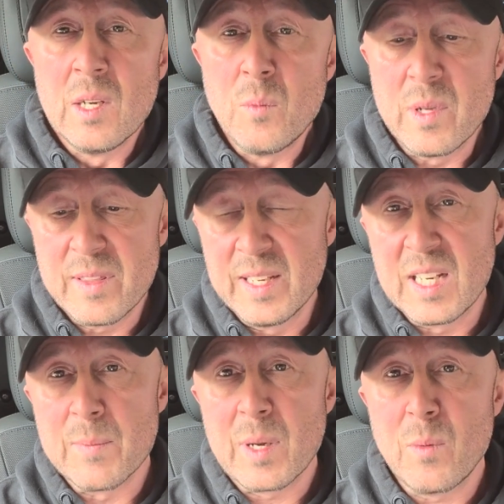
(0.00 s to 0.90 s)
we're
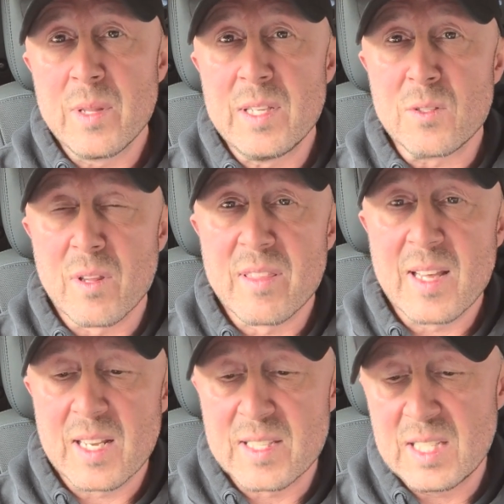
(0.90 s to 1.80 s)
thinking about whether he's got
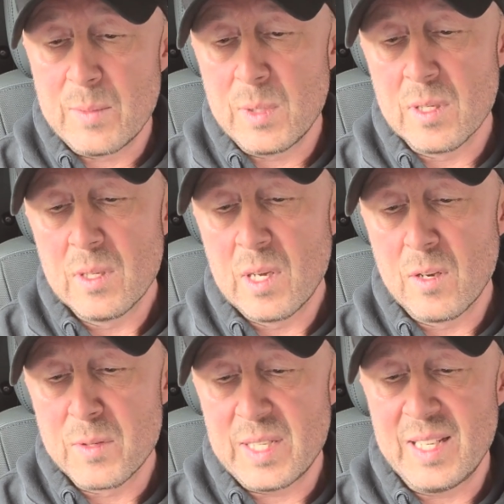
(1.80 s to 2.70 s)
thalassemia, and
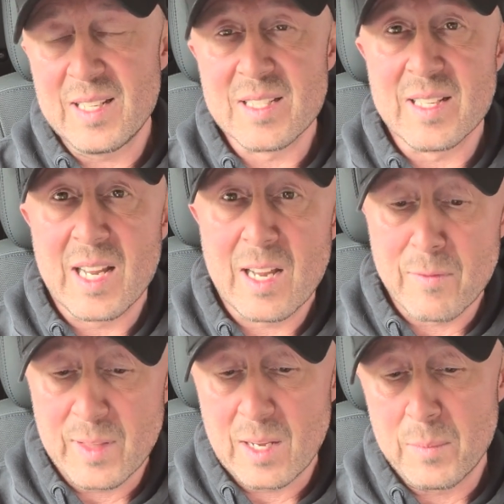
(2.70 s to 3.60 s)
obviously he doesn't
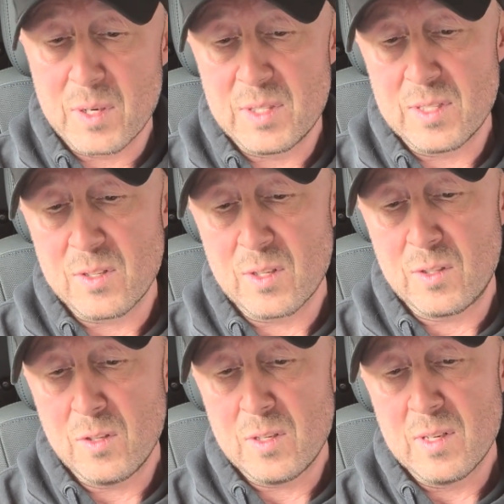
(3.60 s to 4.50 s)
have that because he's got a
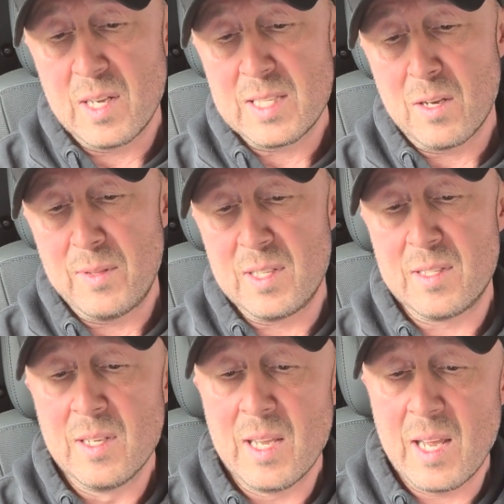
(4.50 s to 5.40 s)
good, nice, healthy
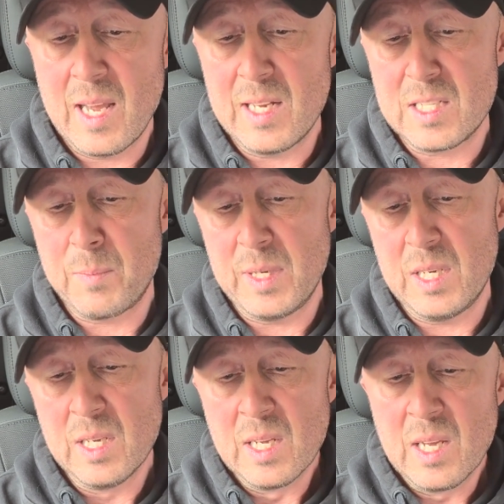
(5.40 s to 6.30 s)
HB,